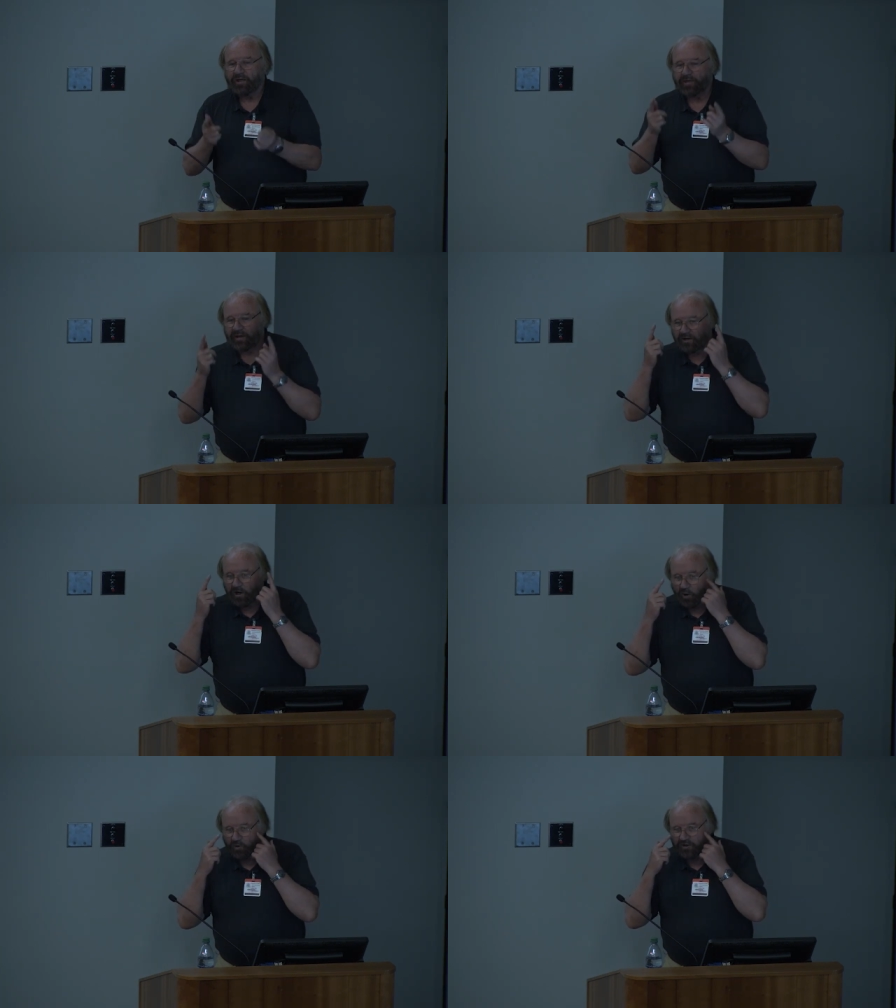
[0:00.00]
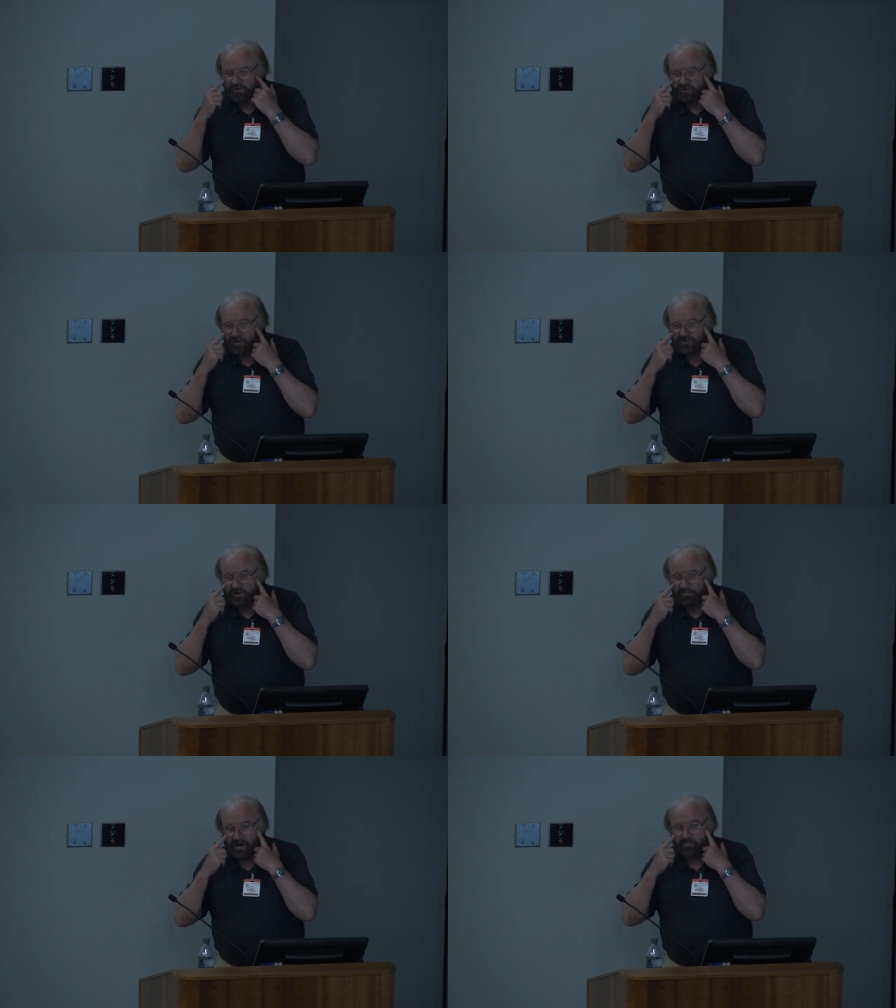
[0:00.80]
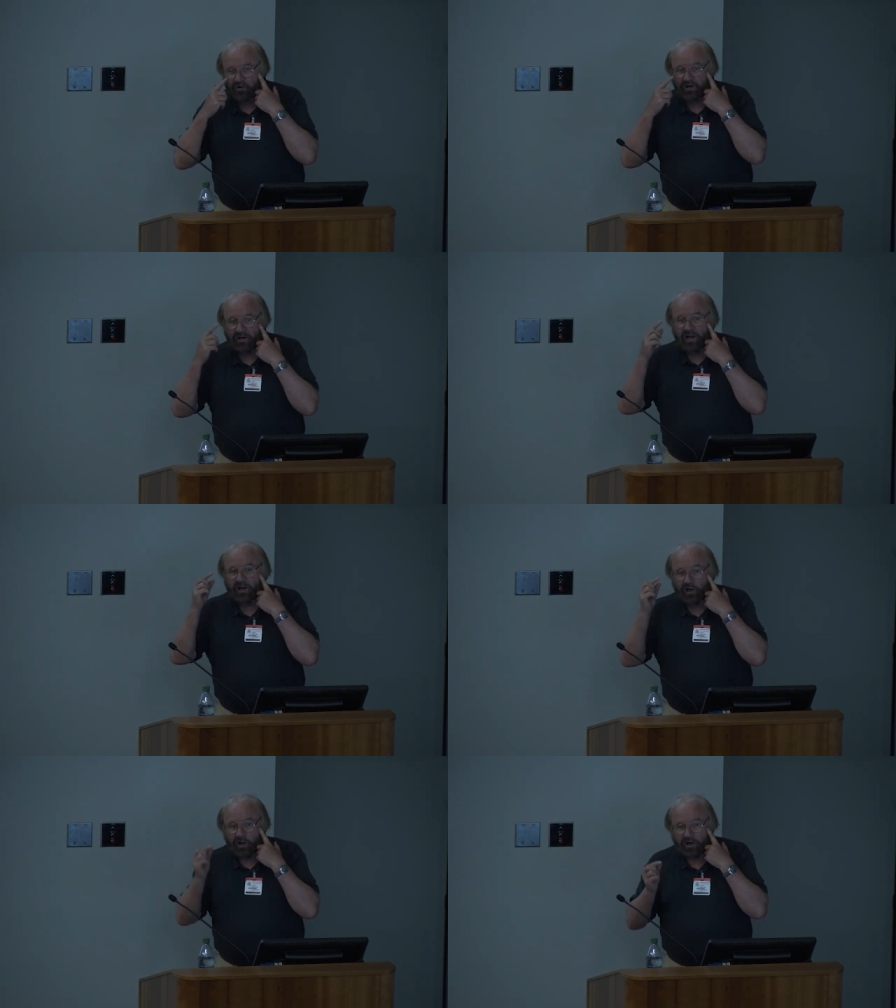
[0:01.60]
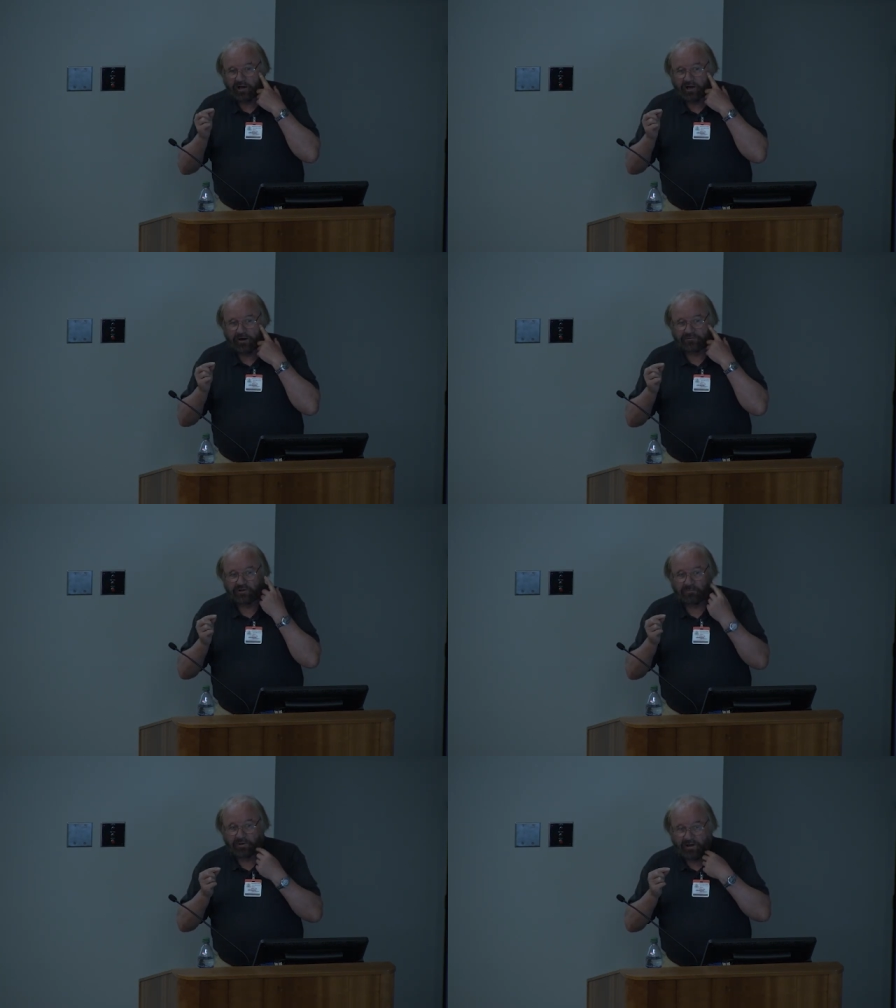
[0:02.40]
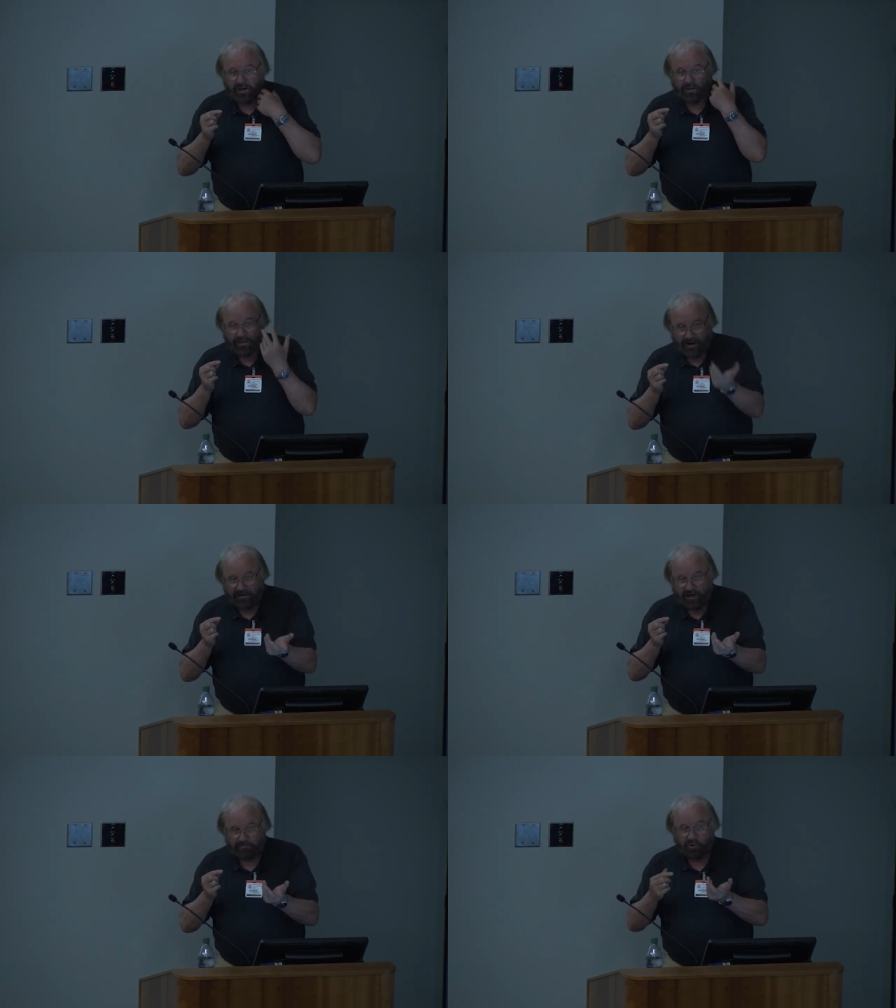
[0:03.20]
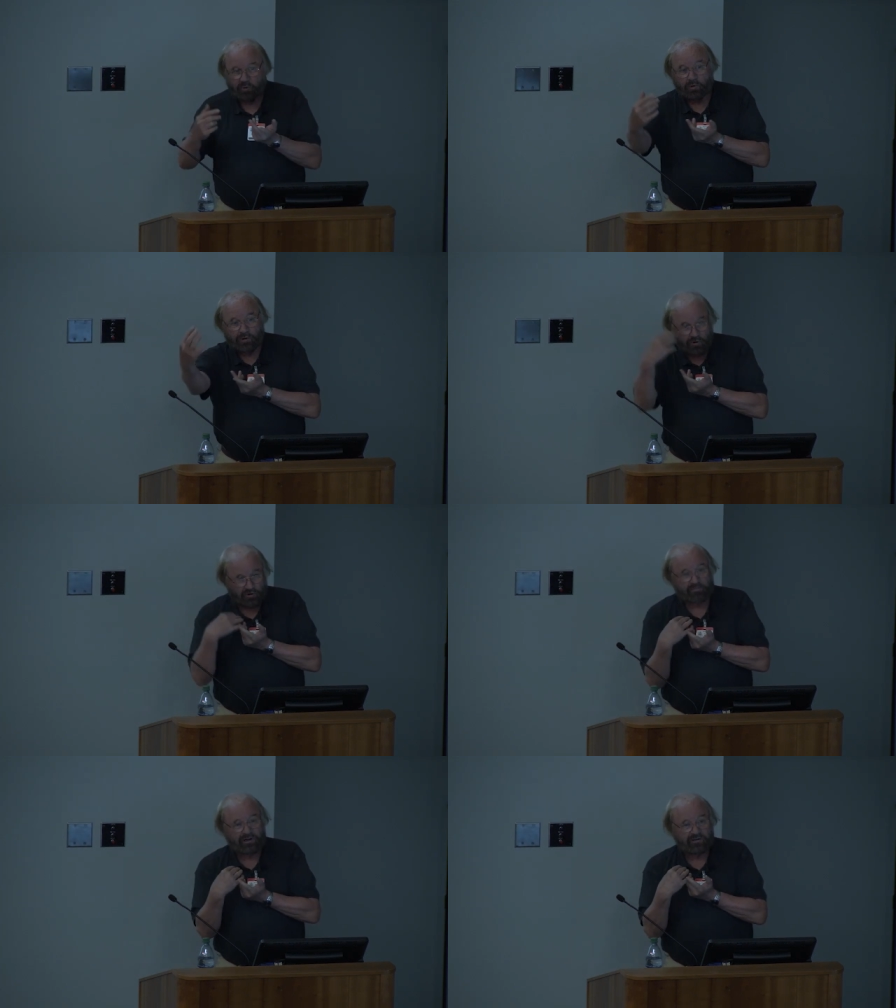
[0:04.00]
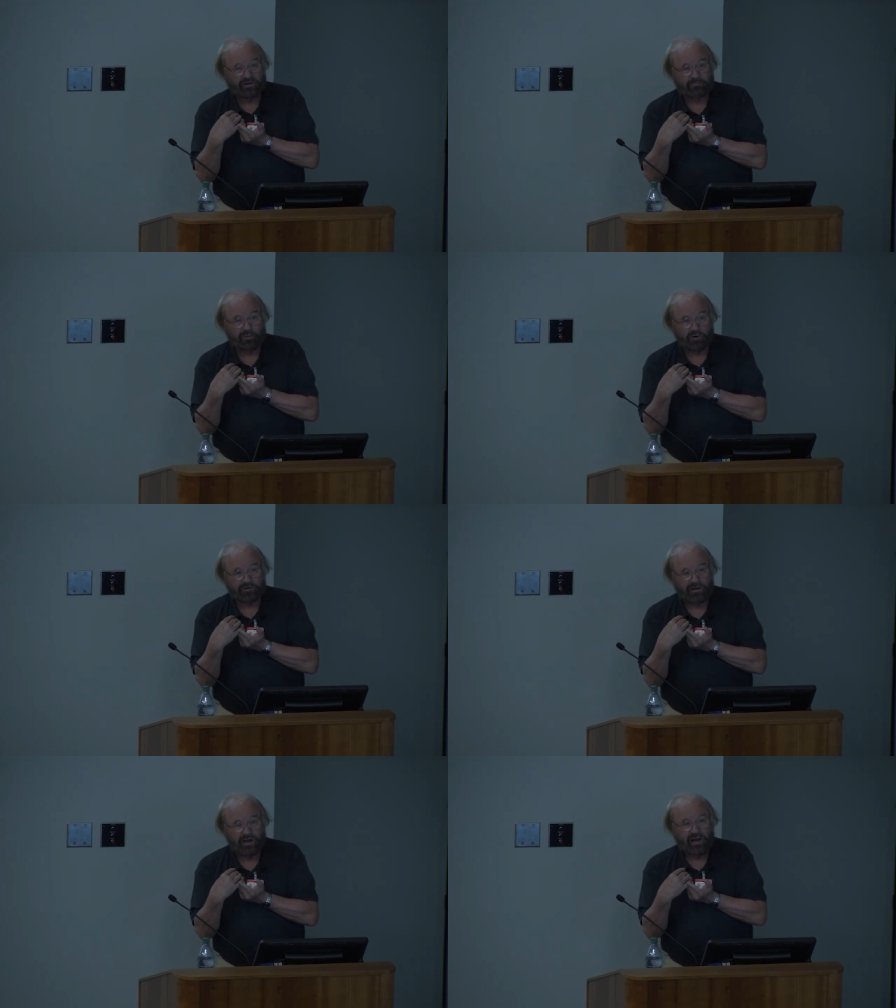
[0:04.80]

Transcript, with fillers: They can hold in short term memory long enough to compare their output with your immediate input.